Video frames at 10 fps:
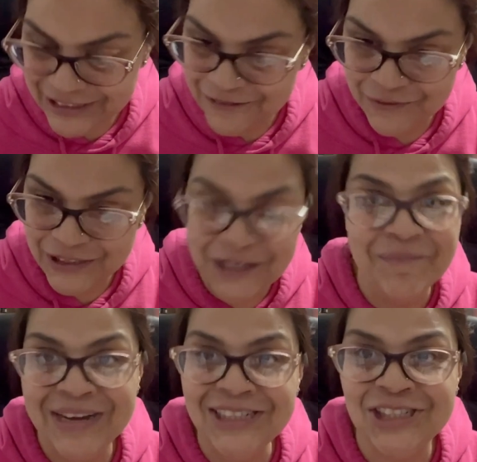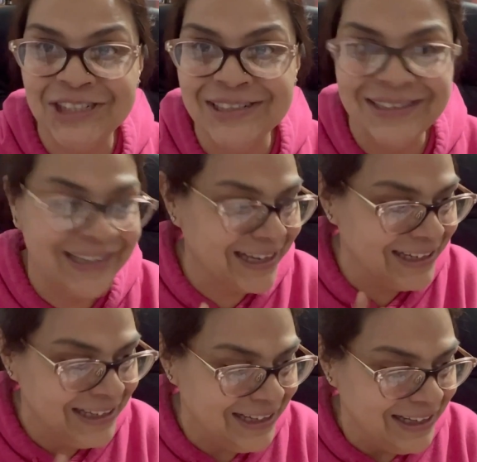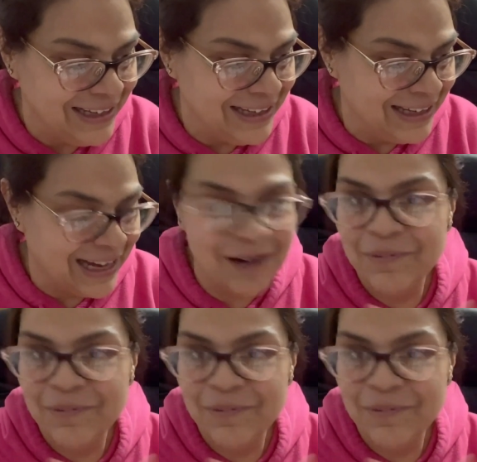different dimension that I'll